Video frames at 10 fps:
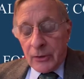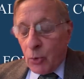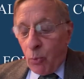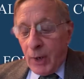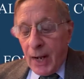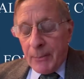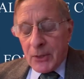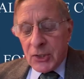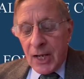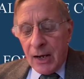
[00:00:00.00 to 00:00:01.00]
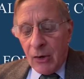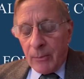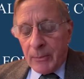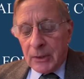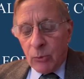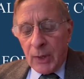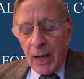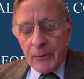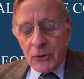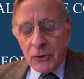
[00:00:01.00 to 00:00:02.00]
So what happens now? I mean, what
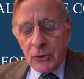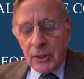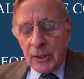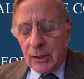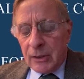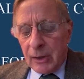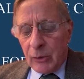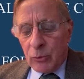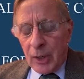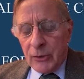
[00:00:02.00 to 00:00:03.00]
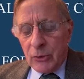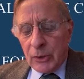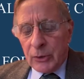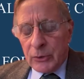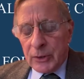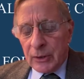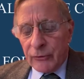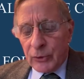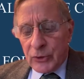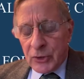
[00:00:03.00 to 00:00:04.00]
happens to the Iran nuclear
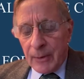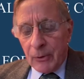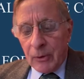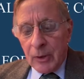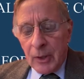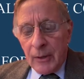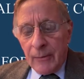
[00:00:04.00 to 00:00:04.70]
deal, for example?